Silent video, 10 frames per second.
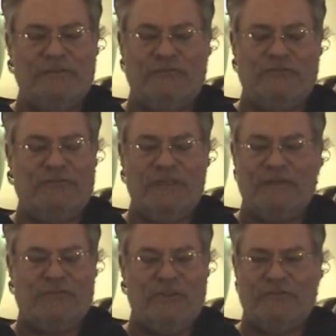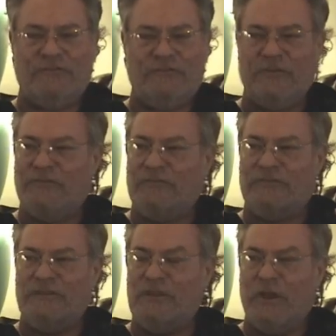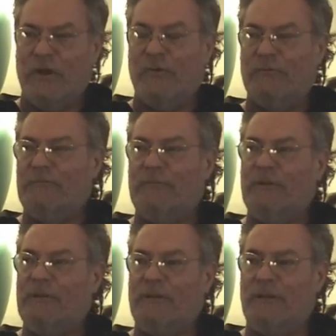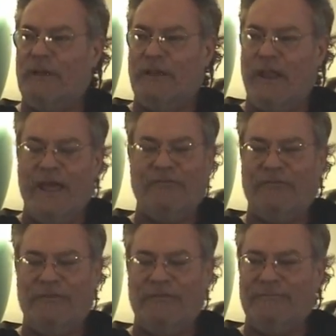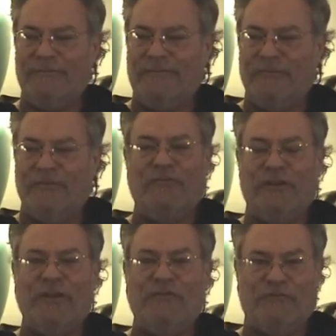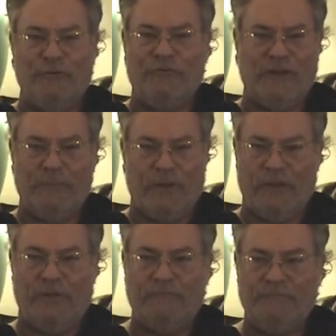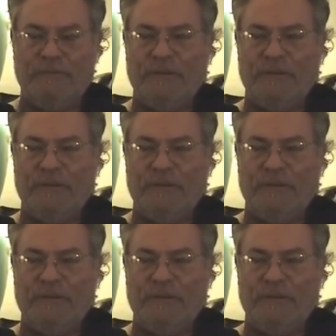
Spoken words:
It's just, you know, this isn't going to serve anybody.